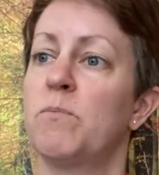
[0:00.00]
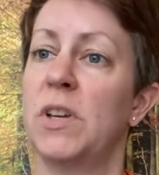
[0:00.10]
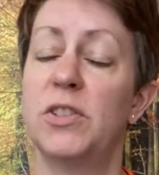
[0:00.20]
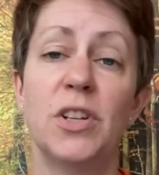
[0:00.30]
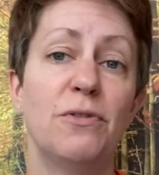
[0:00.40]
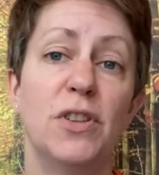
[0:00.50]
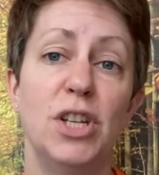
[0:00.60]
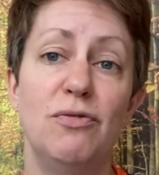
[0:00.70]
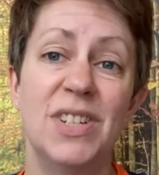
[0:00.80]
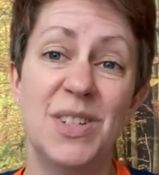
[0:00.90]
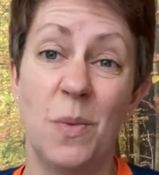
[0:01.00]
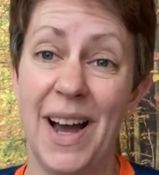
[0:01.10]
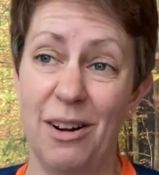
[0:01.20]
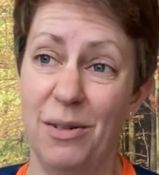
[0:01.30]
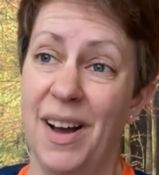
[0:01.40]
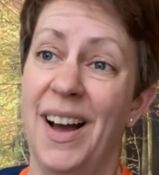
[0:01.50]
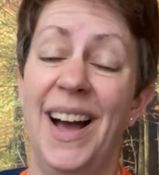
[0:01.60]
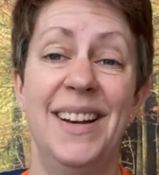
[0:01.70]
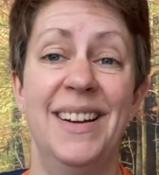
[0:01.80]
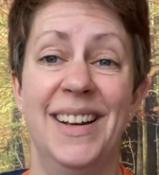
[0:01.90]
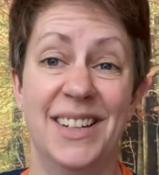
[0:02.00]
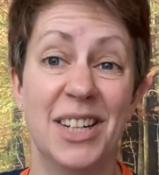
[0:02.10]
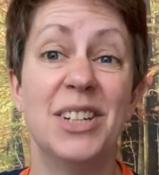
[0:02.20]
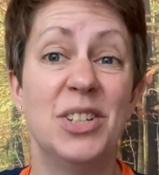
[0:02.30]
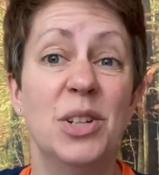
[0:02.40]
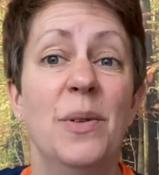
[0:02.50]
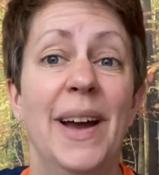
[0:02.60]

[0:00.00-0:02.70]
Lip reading: stuff that you did well and are going to do